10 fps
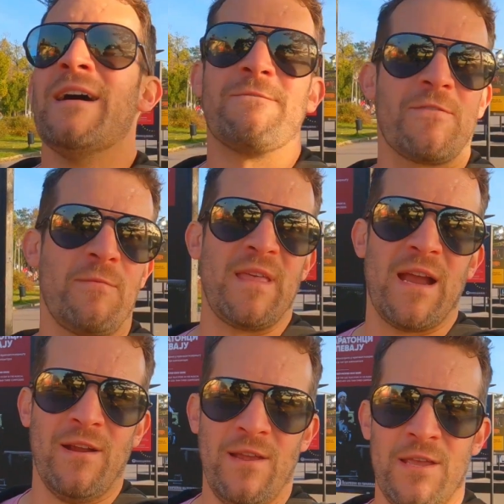And from
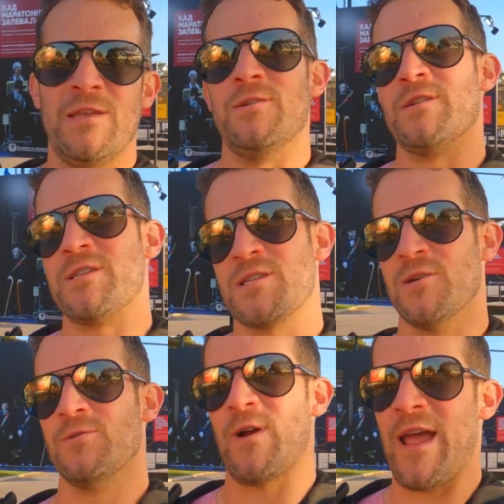there, you can just
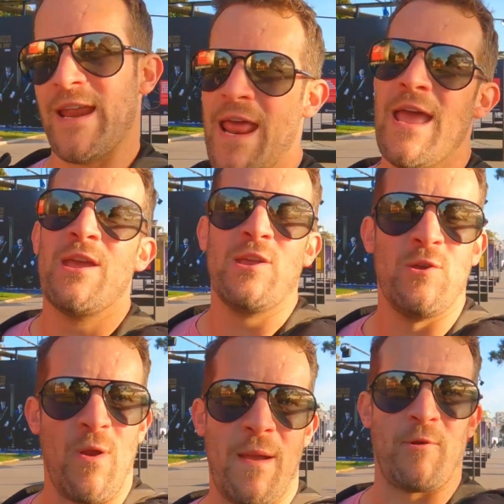turn right,
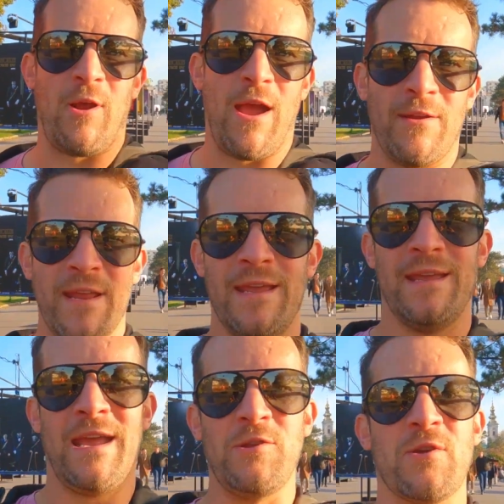you wrap around,
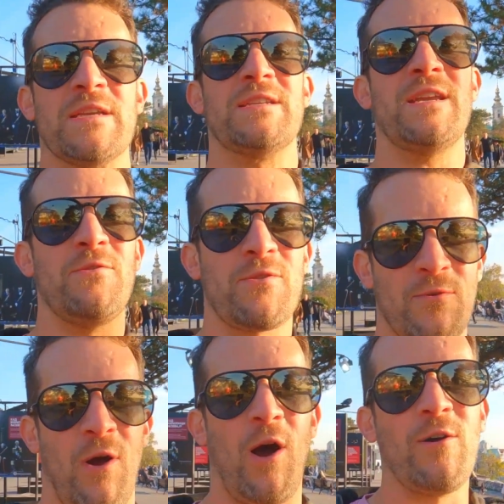and you continue
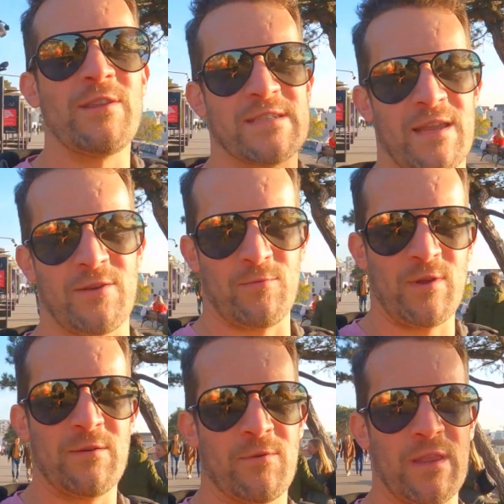through all these other
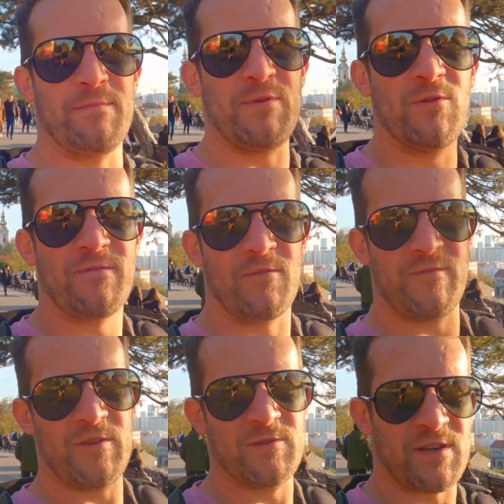really, really beautiful
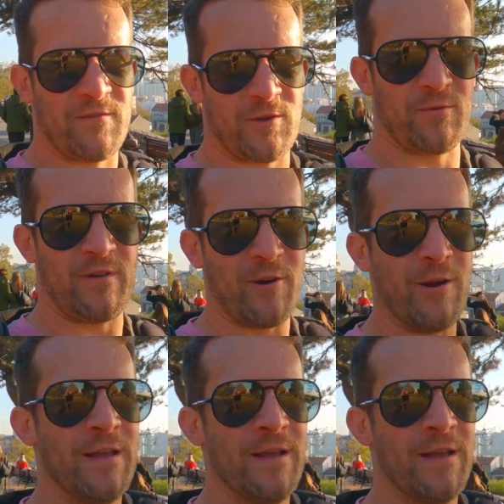views over the river.